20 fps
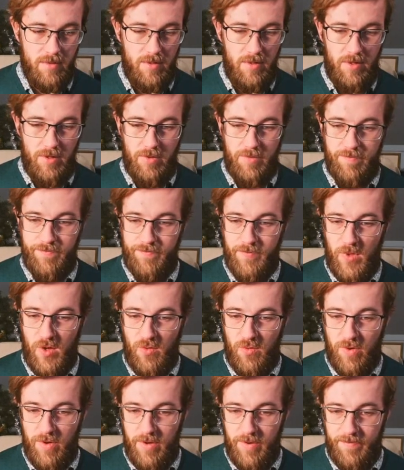no,
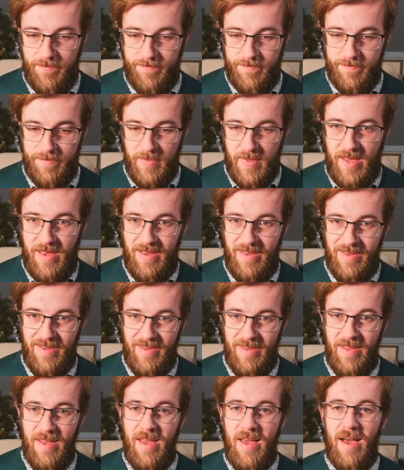okay.
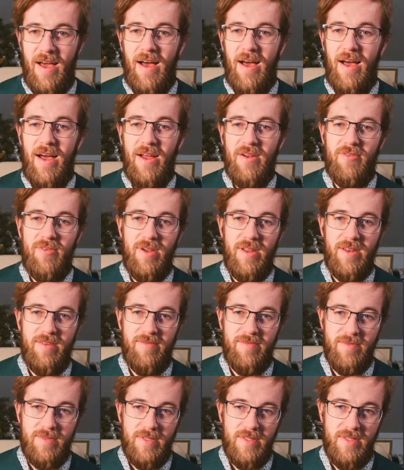Right,
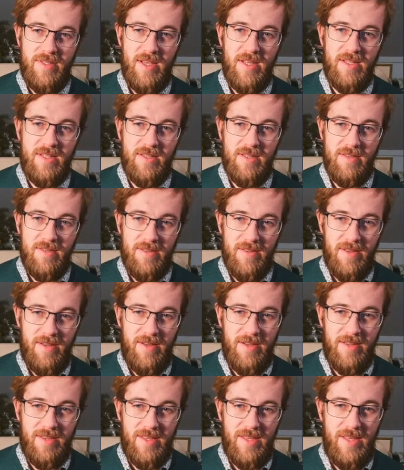if it's set
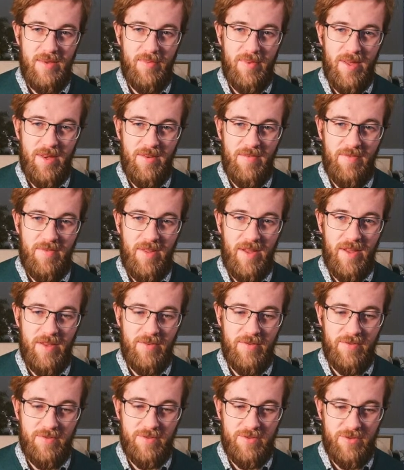keep end of line
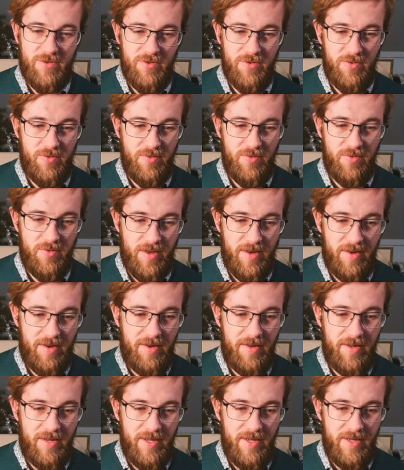to true,
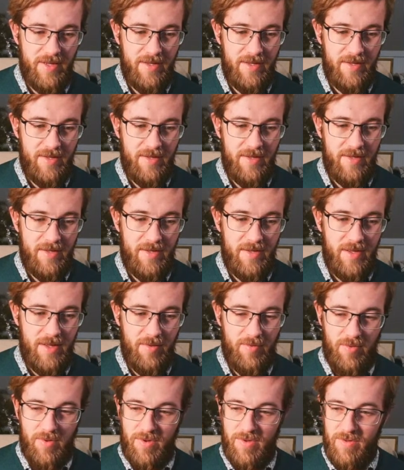then
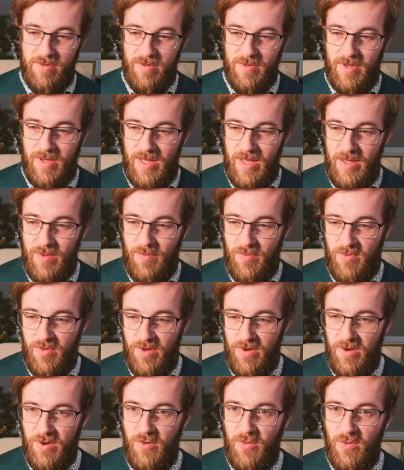it will keep the
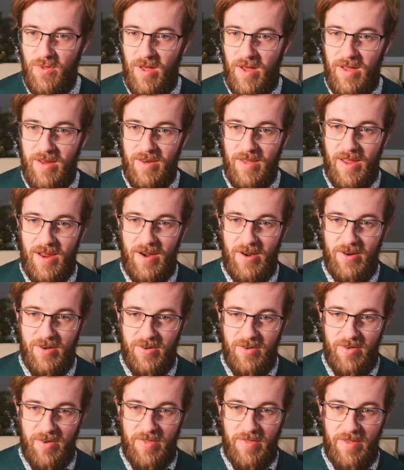new line
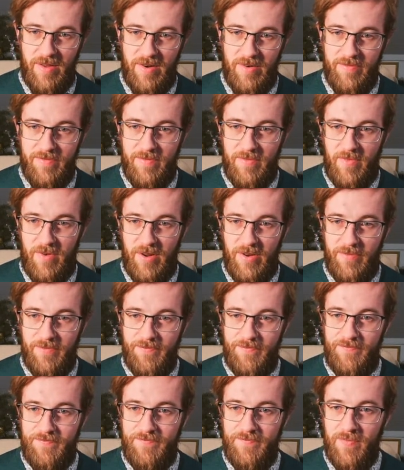character in there, right?
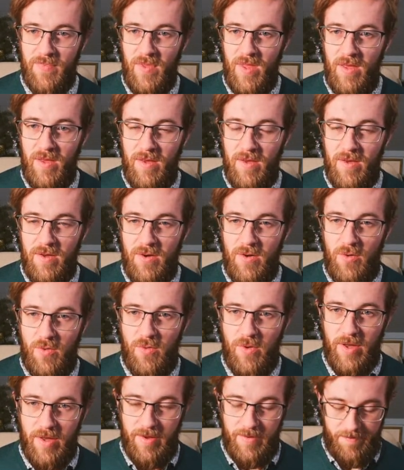
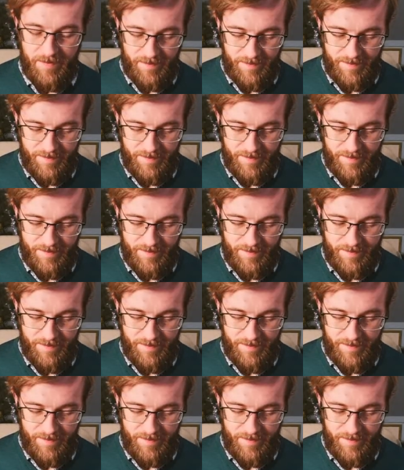Okay.